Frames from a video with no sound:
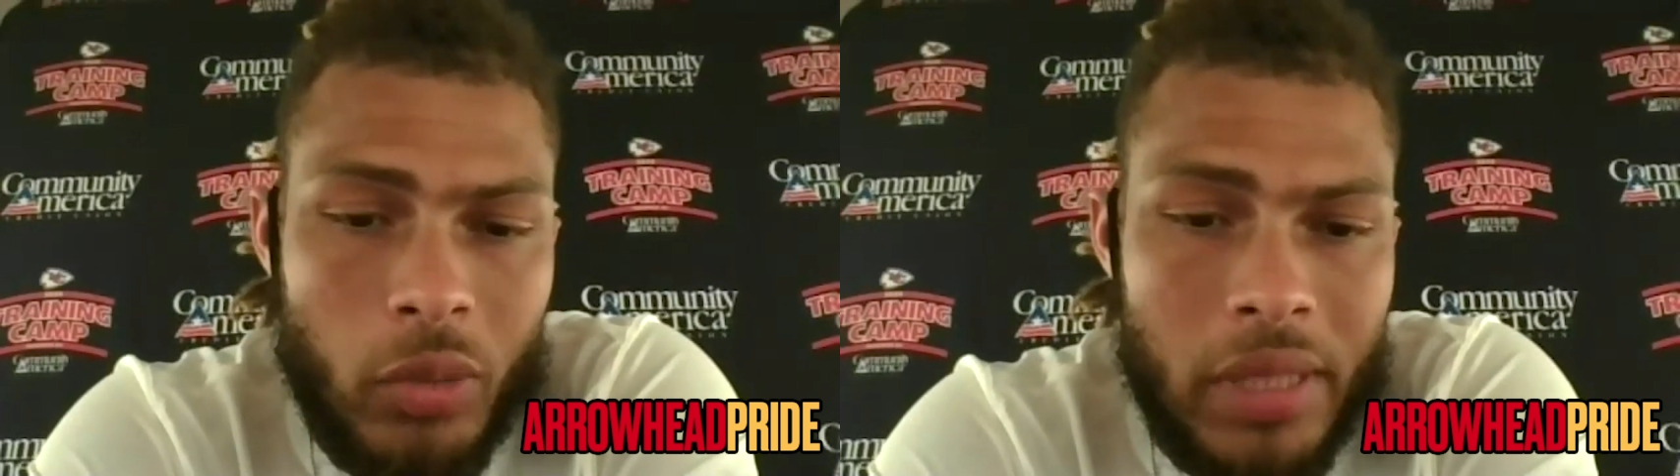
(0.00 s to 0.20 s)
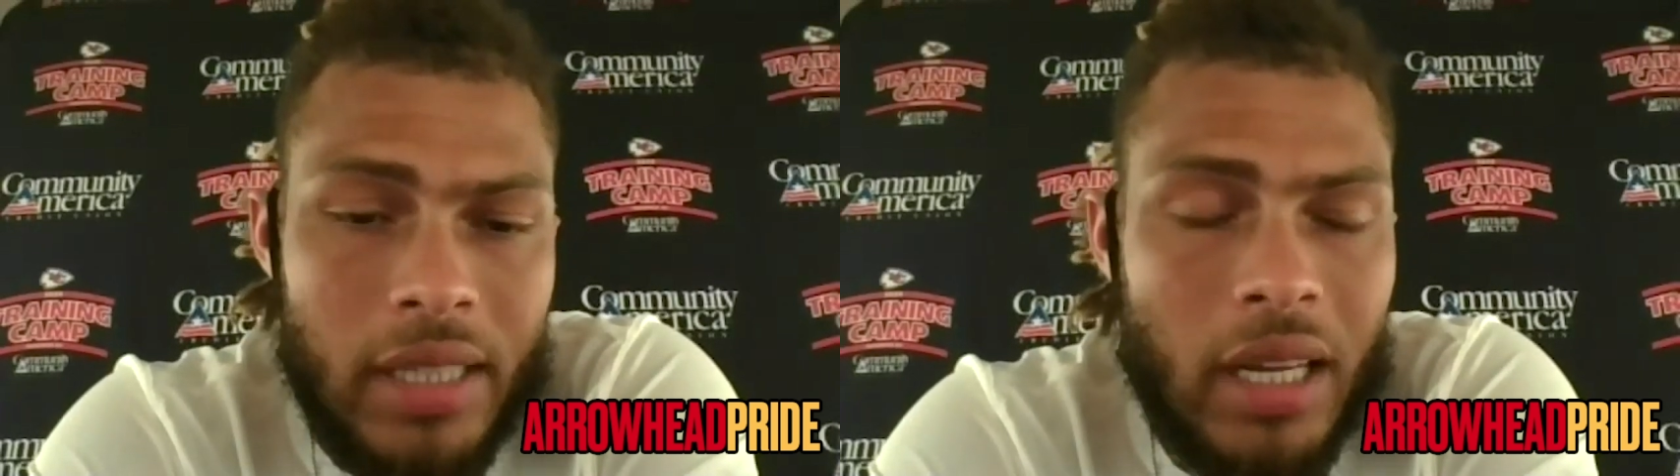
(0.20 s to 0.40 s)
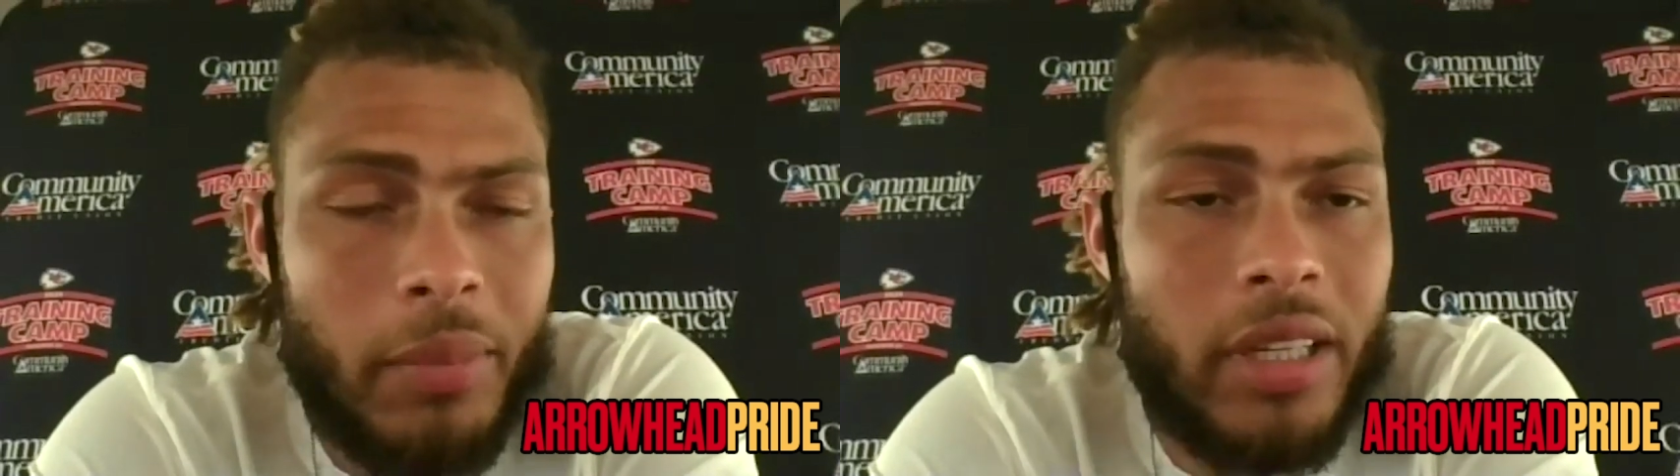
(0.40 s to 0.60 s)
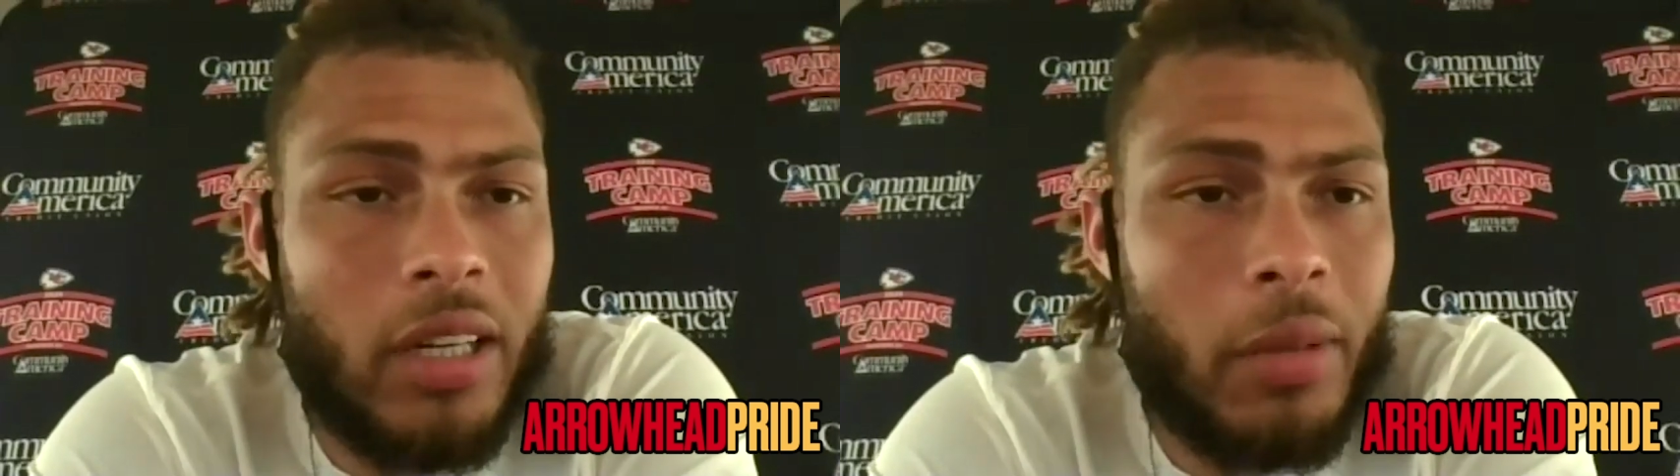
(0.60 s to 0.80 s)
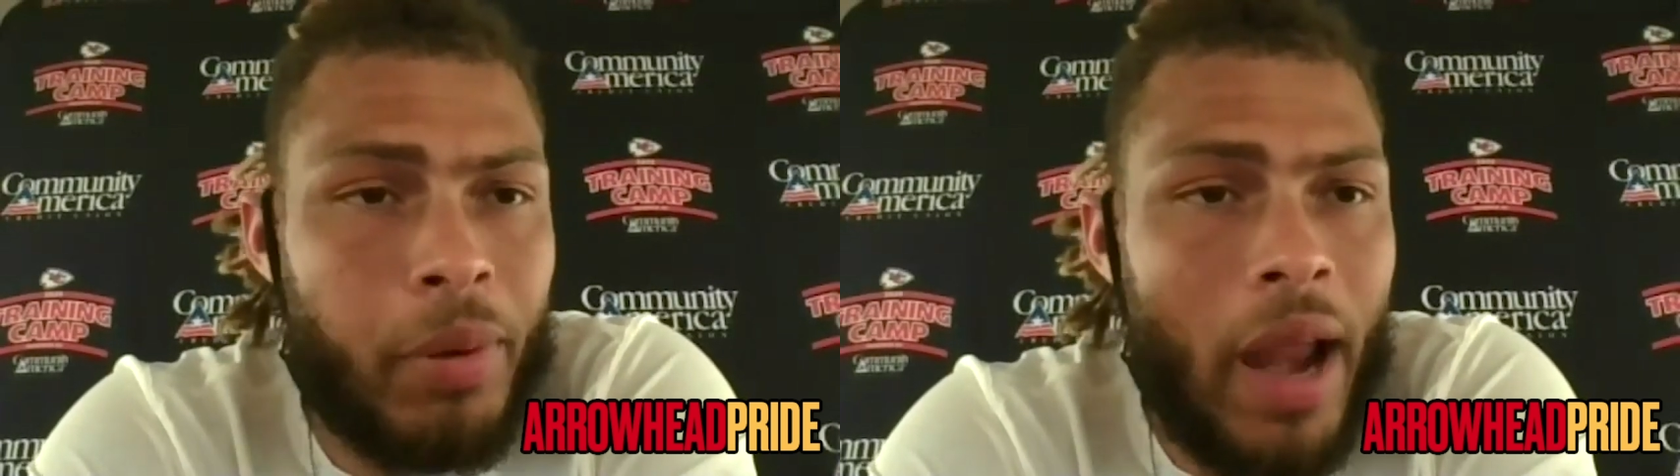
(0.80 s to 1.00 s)
me coming
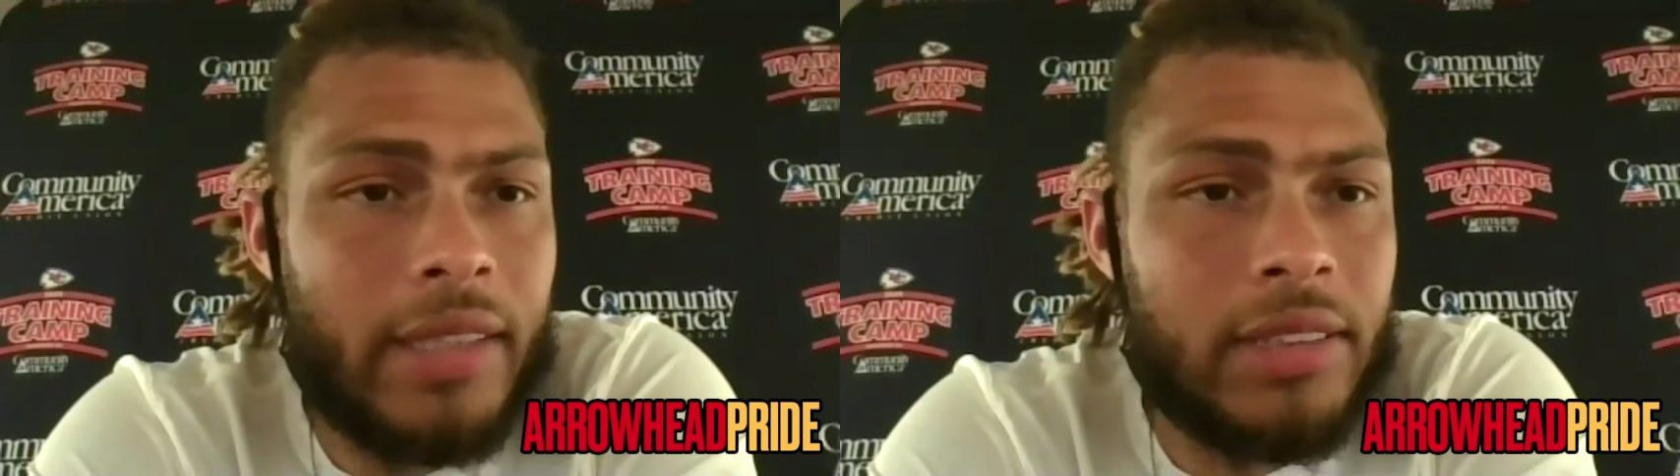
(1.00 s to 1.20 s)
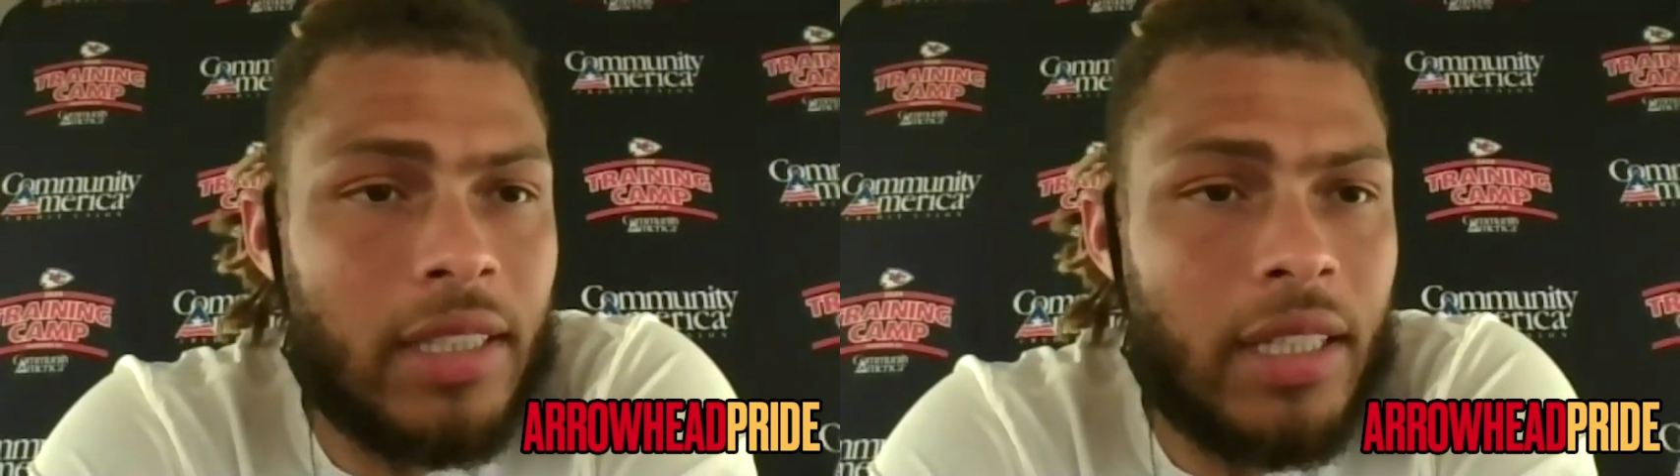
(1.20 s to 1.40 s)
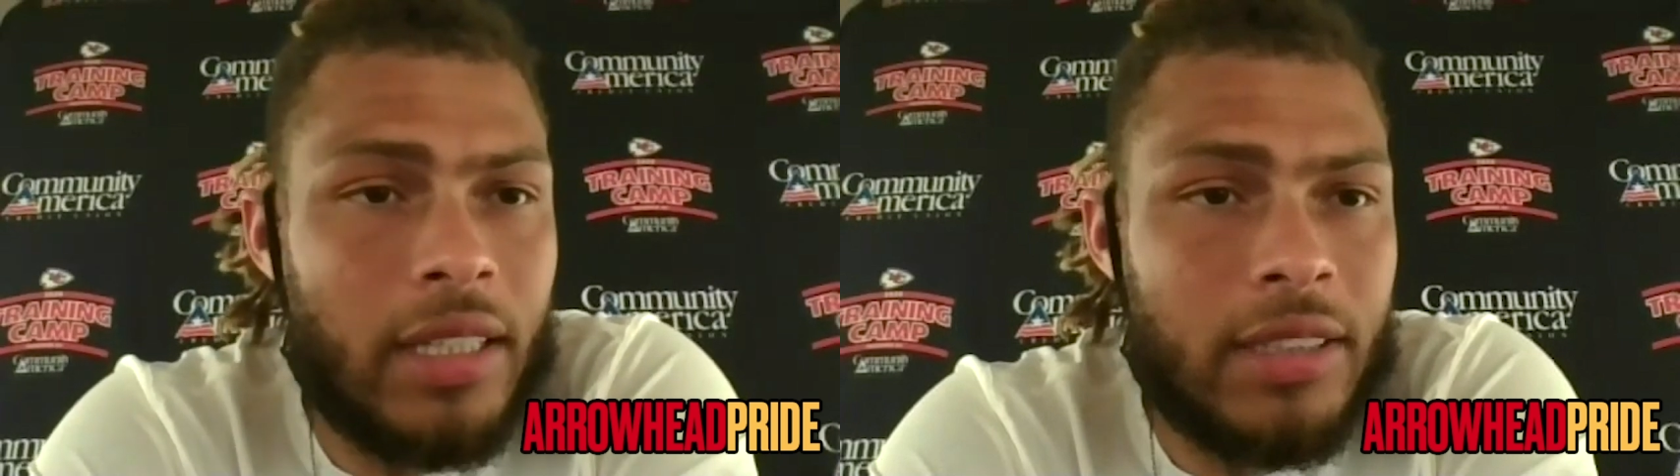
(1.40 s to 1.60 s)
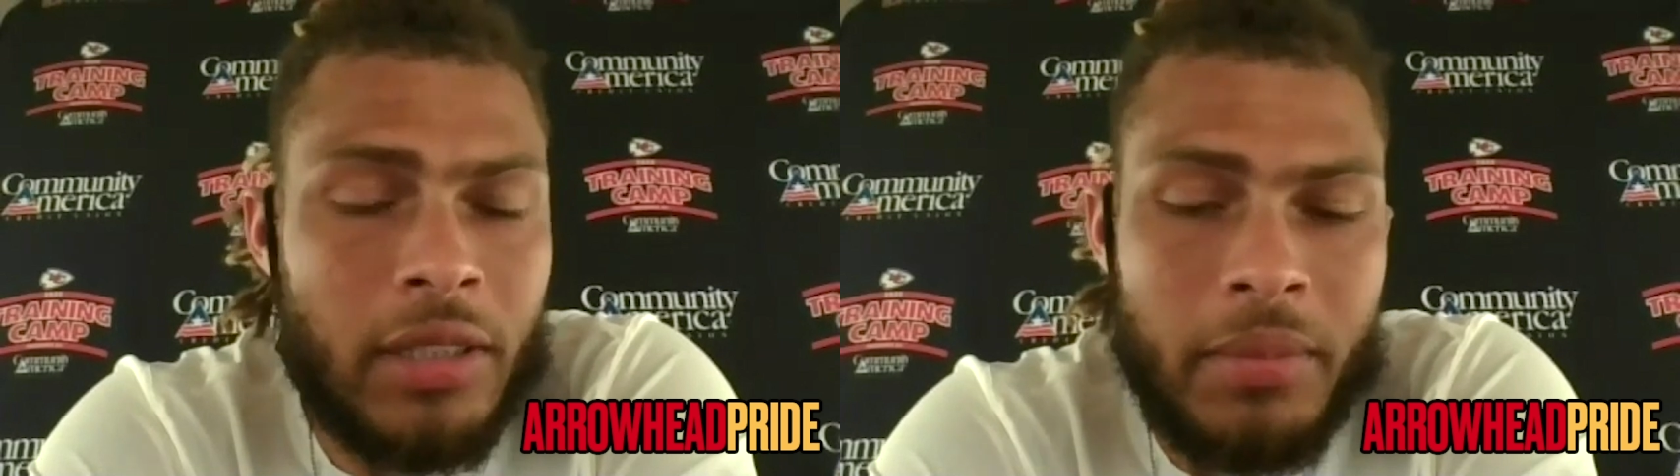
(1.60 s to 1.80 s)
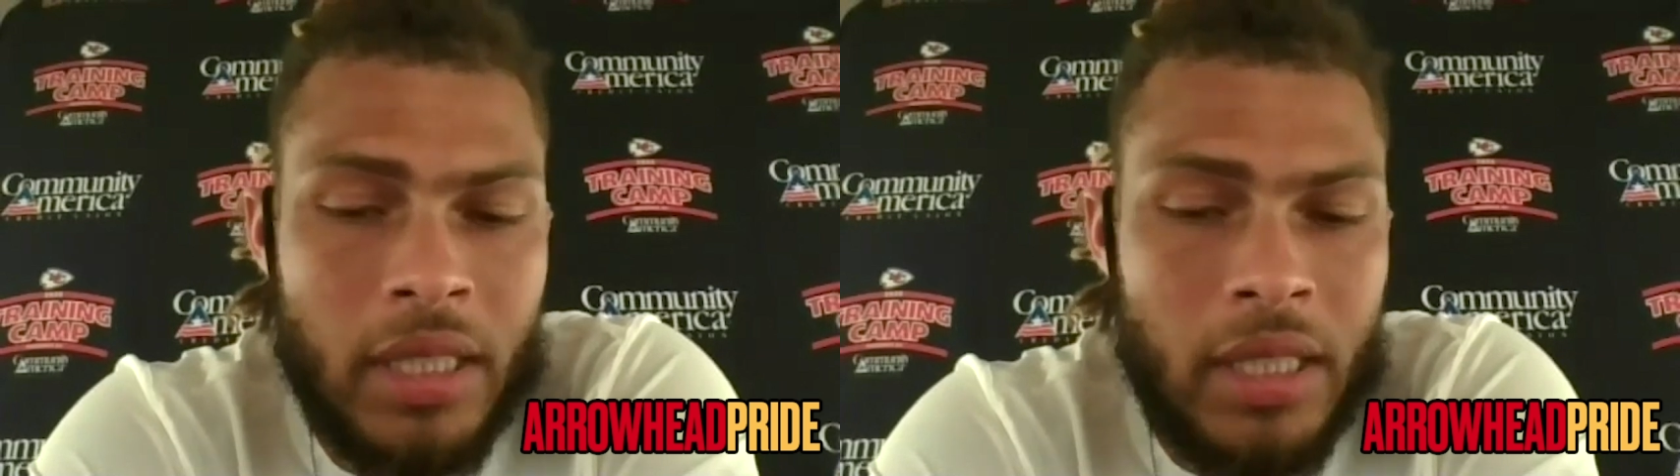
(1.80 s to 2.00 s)
here practicing against him,